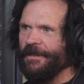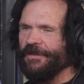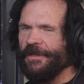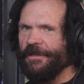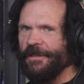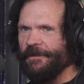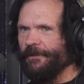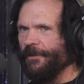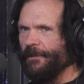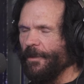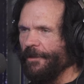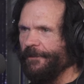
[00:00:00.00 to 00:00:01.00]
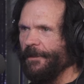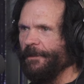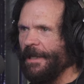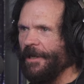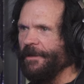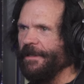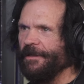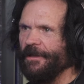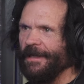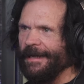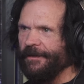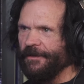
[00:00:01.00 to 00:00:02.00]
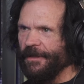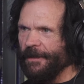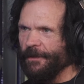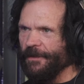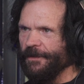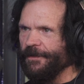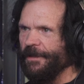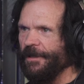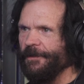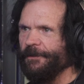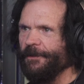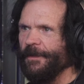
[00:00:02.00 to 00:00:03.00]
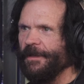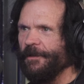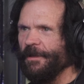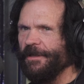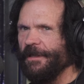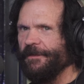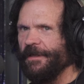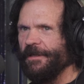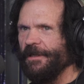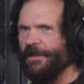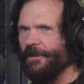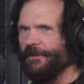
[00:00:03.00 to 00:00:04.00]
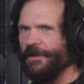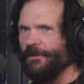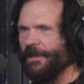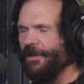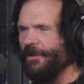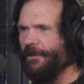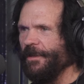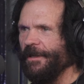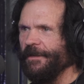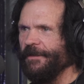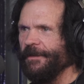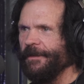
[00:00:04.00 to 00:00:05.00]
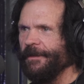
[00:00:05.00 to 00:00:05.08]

And he started hitting for power. He had a lot of doubles, And one year, I think he hit over 20 home runs.